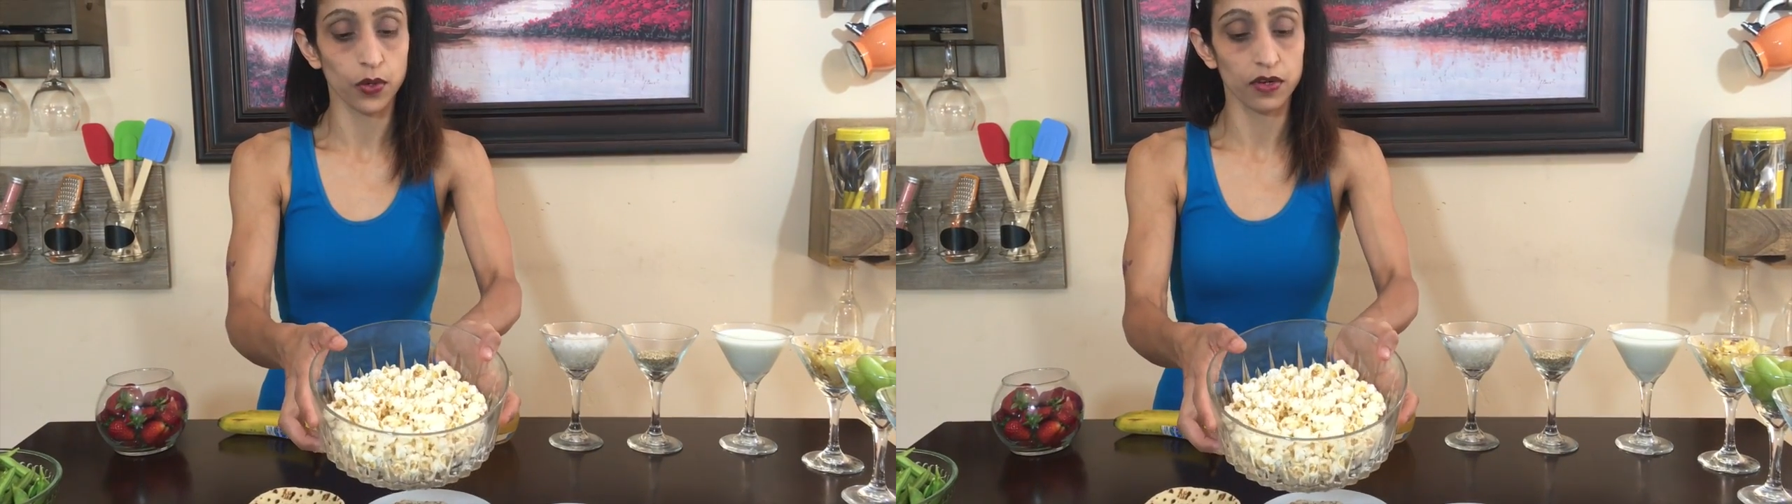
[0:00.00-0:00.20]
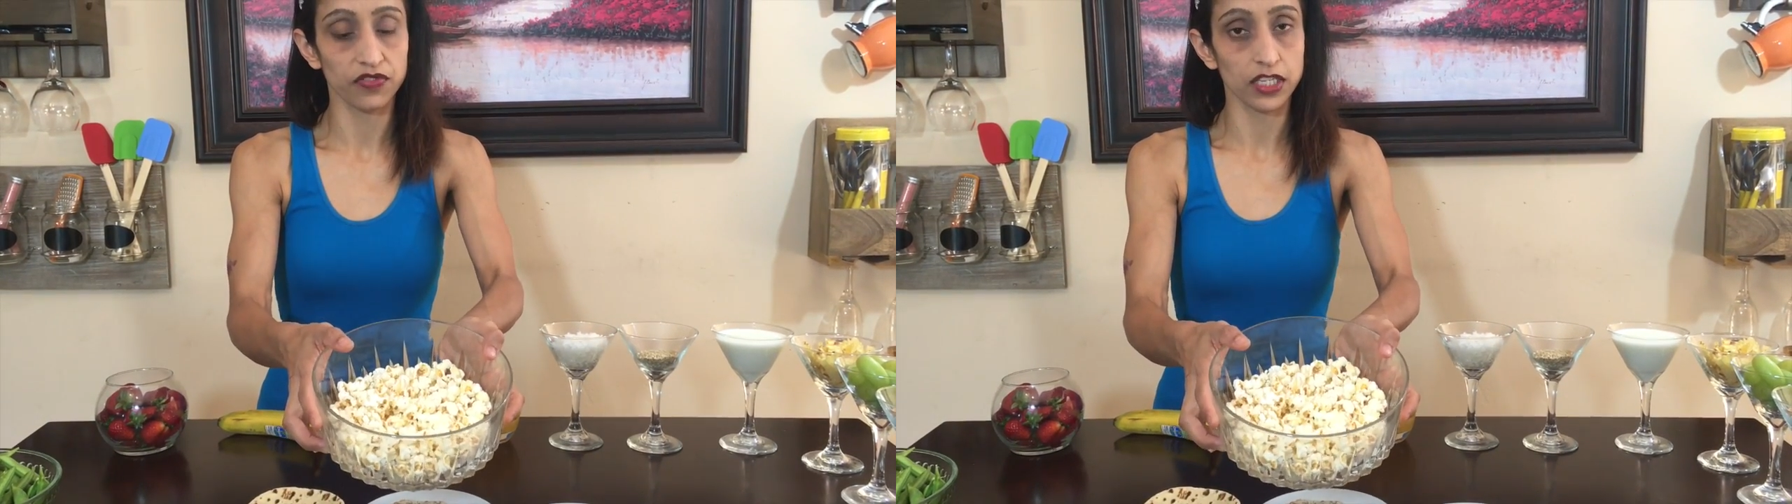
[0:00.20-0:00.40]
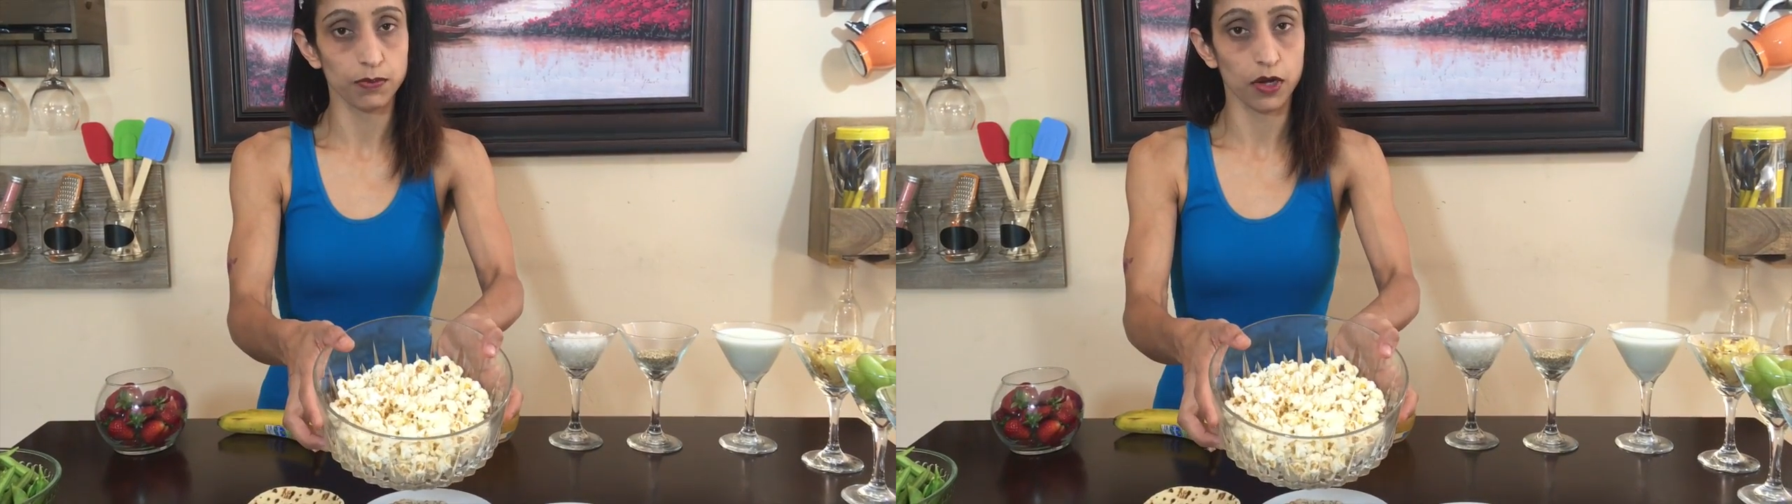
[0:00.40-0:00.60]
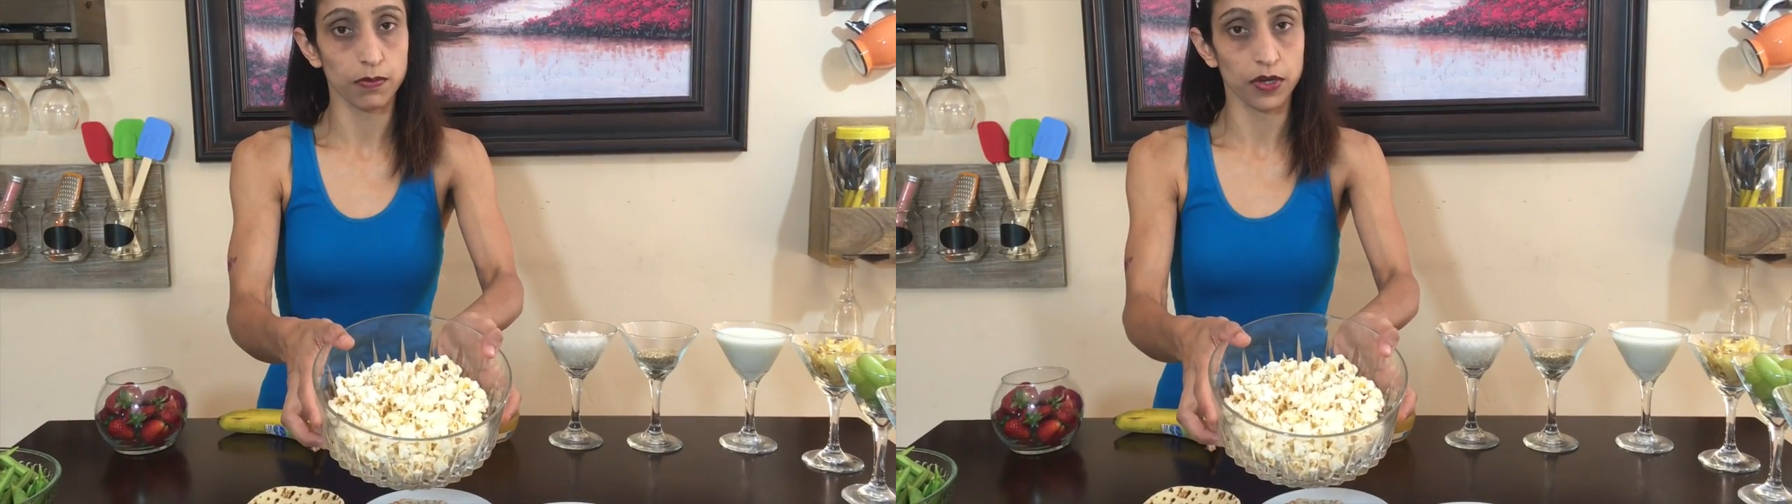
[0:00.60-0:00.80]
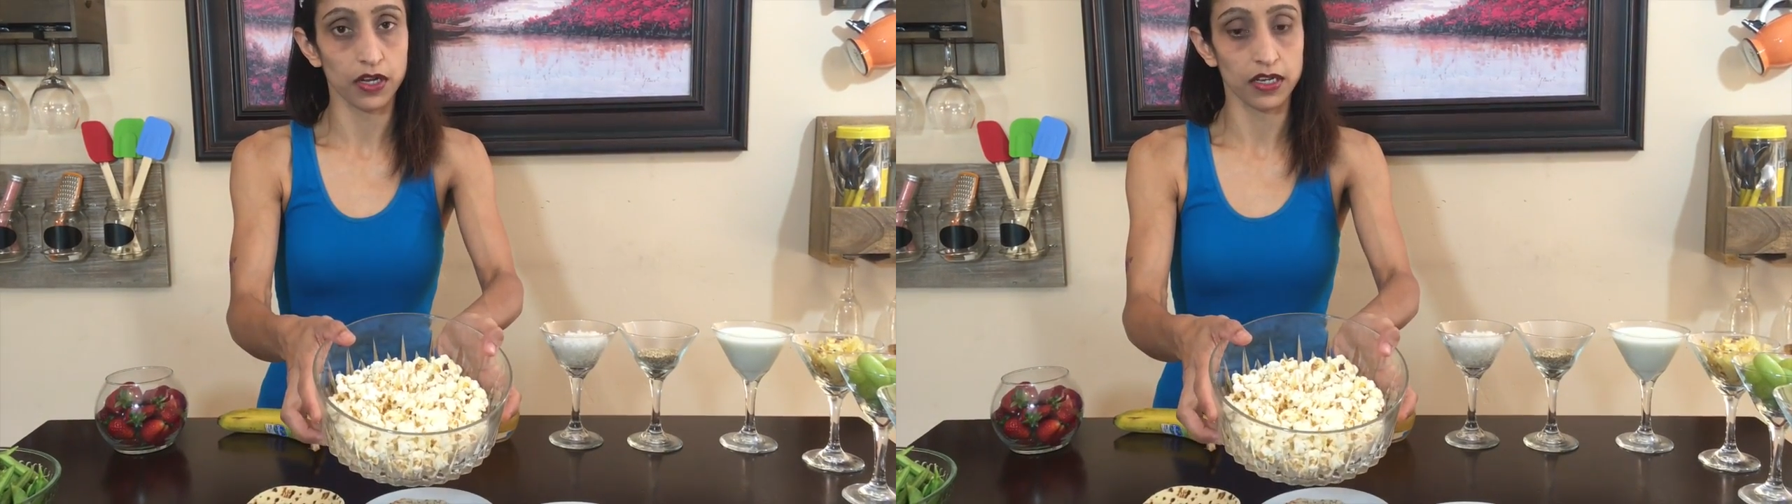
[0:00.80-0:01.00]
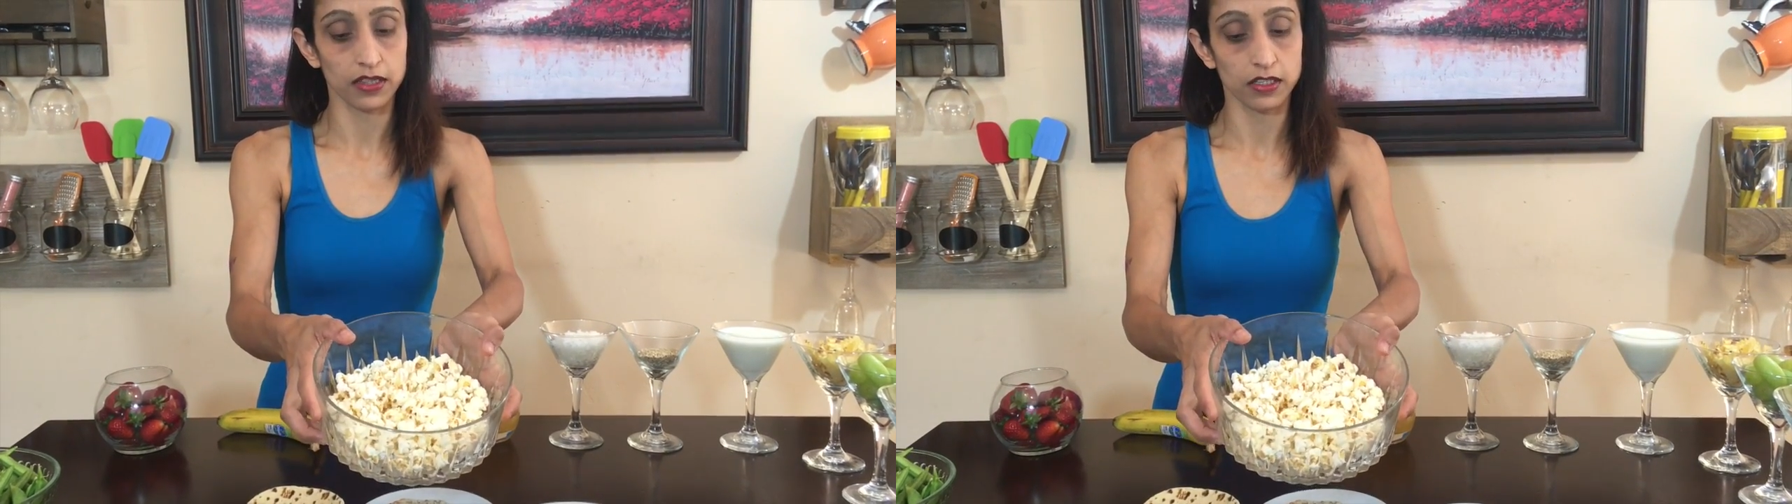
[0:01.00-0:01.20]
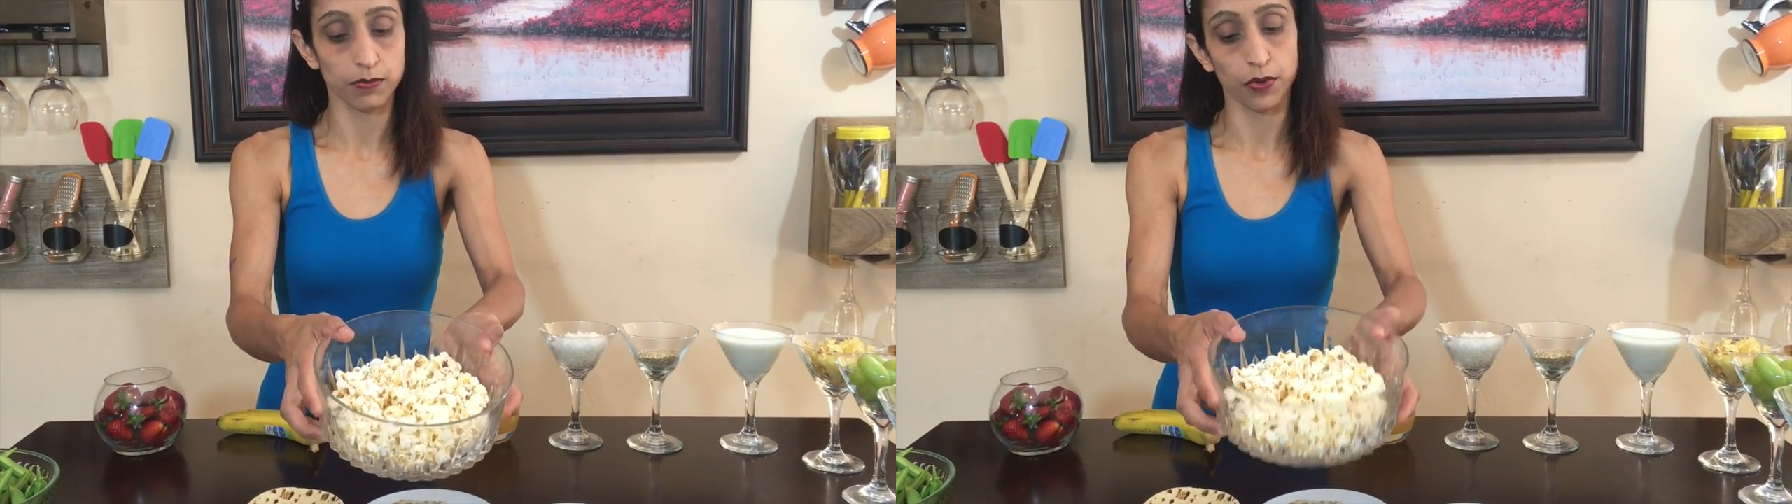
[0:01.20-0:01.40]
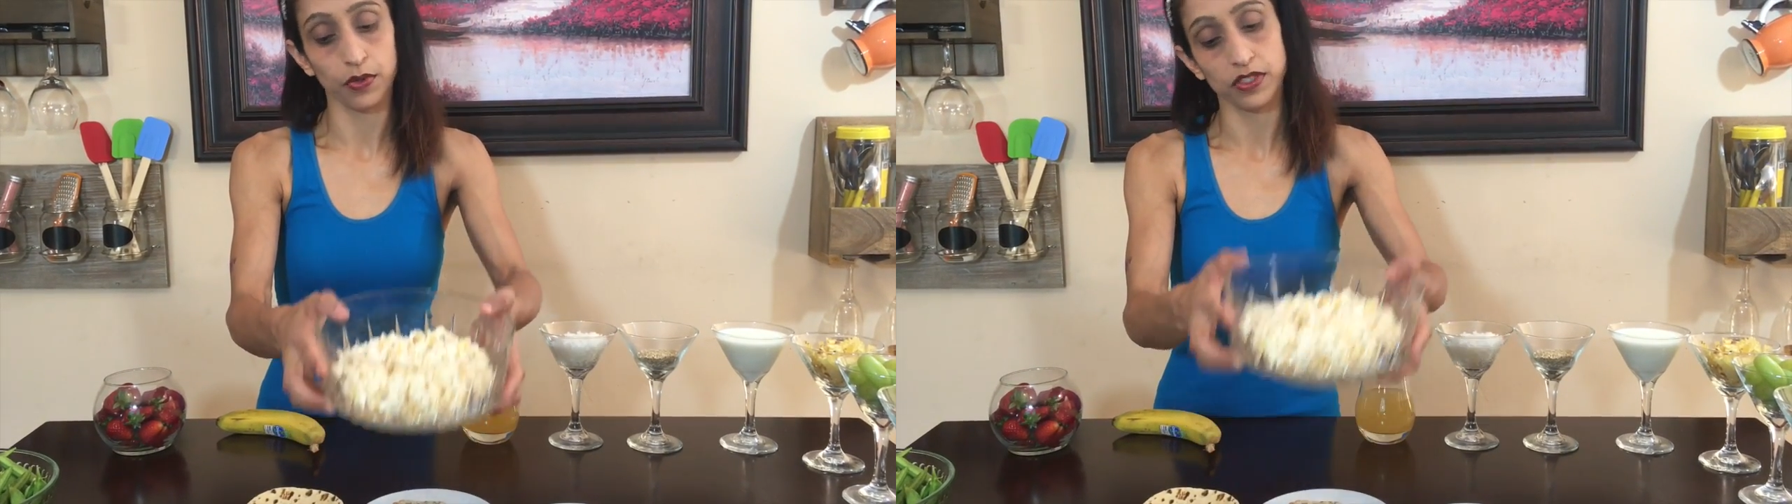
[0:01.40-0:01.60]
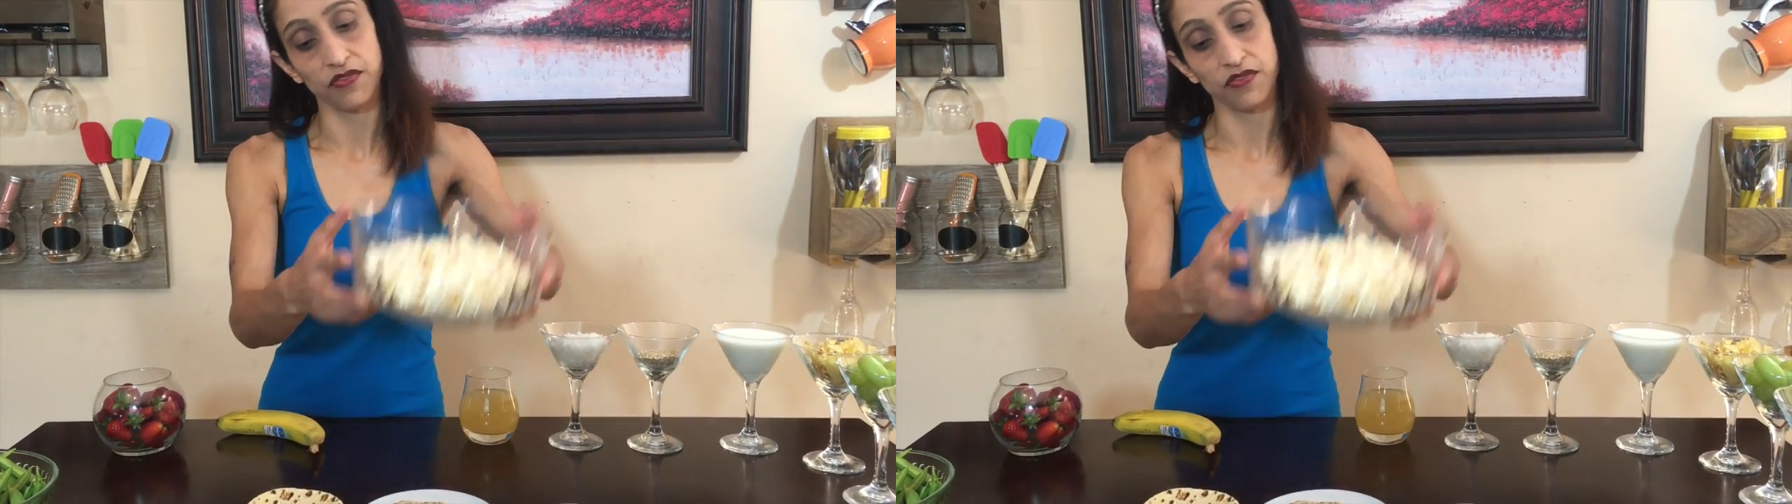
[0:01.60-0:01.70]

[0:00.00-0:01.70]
All of these popcorn in this bowl.